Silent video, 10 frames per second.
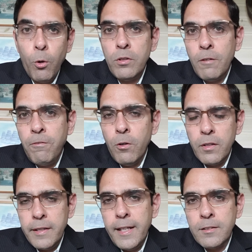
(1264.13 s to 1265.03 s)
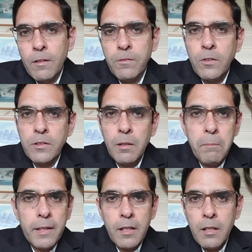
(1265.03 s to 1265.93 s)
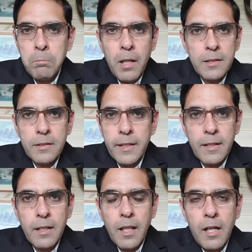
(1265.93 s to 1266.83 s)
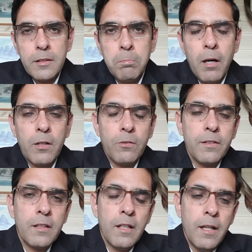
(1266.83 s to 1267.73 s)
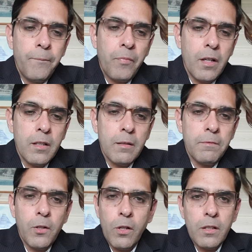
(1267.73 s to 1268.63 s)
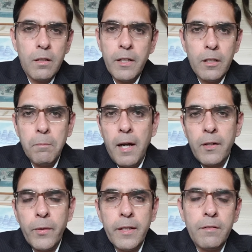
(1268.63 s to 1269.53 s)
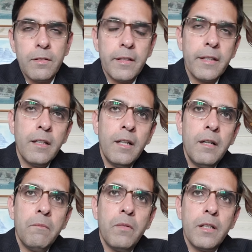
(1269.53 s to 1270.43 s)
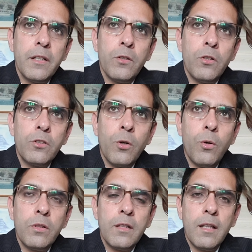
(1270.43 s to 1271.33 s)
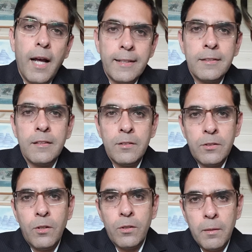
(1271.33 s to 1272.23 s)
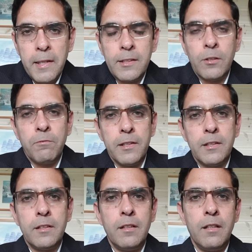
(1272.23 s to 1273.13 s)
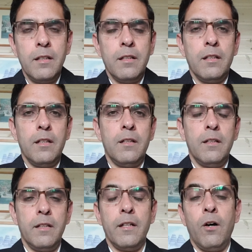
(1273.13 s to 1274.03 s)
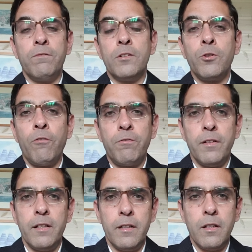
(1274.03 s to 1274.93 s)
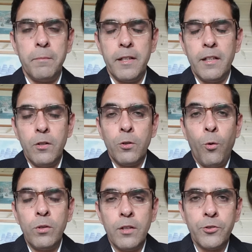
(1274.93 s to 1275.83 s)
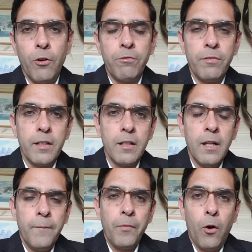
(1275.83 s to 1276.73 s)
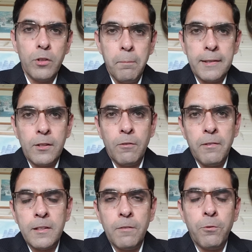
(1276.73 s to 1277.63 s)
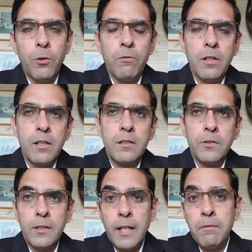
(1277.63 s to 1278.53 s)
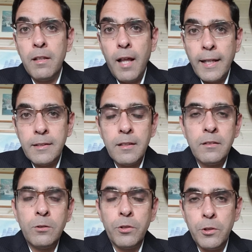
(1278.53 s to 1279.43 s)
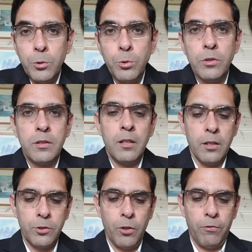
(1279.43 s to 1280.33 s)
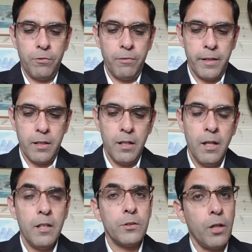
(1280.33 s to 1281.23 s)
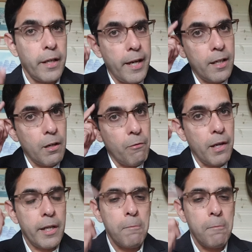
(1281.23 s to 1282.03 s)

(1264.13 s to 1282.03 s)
own the phone, yes, of course, the metal, plastic, glass part of it, with all, the battery and everything. But you don't own the license on the basis of which, of the software. You don't own the software on the basis of which the phone works. You just have a license to use the software. So again, very